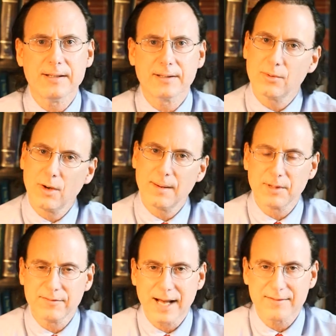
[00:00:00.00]
in a
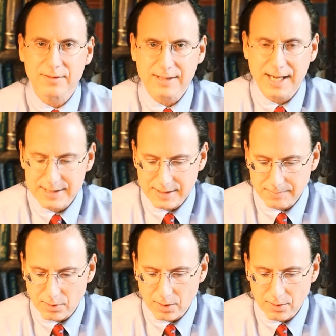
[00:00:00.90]
cooperative advertising
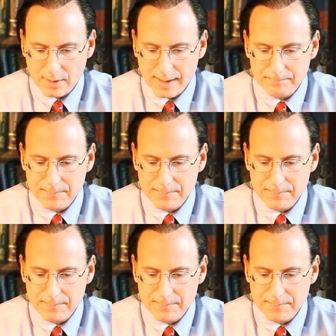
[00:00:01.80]
program.